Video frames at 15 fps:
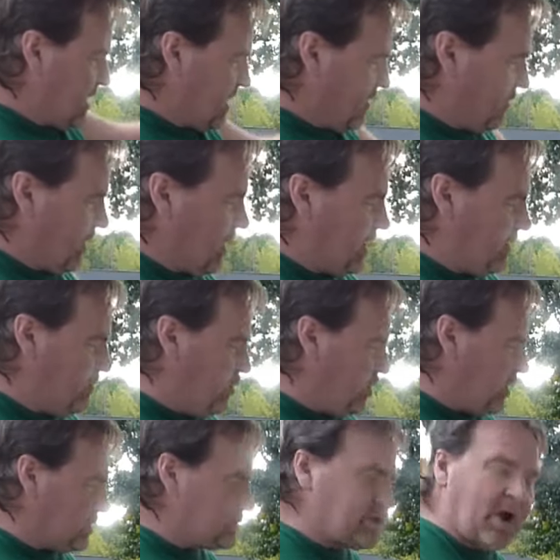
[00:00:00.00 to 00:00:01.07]
get ready and put
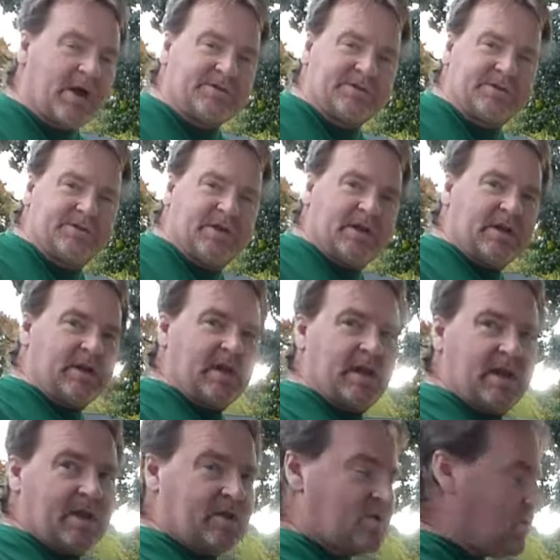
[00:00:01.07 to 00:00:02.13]
our sausage in and
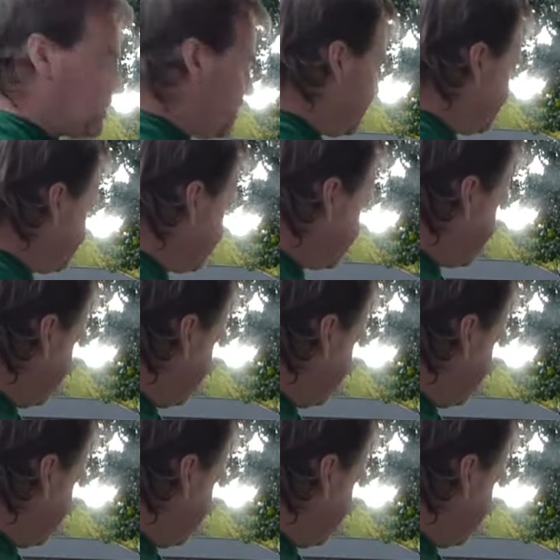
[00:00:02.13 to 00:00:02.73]
get it cooking, because it's